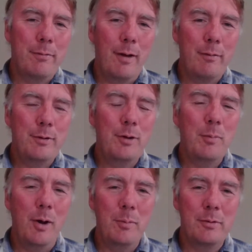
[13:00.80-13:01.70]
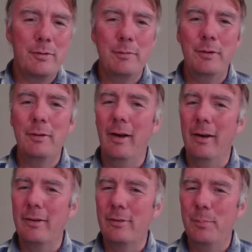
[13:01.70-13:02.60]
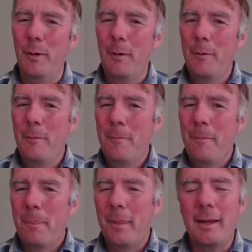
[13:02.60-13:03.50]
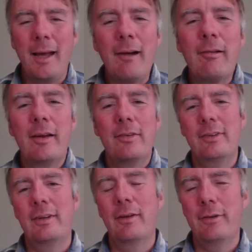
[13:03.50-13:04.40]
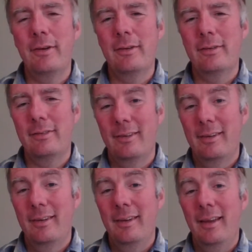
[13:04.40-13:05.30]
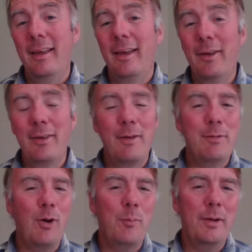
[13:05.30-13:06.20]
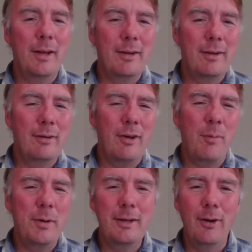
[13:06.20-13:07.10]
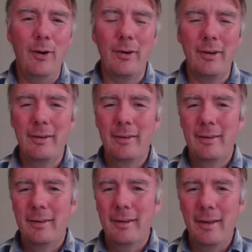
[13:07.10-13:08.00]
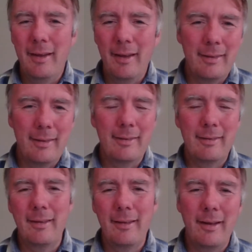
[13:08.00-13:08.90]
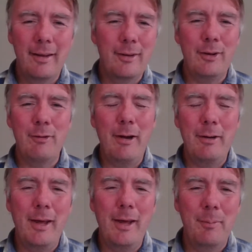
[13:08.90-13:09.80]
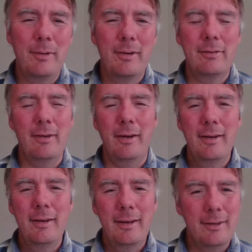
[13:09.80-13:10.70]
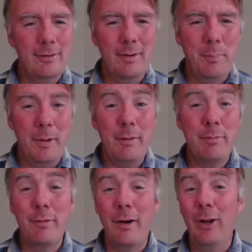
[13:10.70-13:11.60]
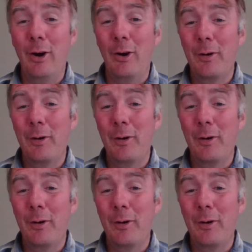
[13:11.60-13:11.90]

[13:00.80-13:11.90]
a few moments, a few lines, but they carry a significance. If you've got a minute, look up Enoch and look around him, and he doesn't appear for very long,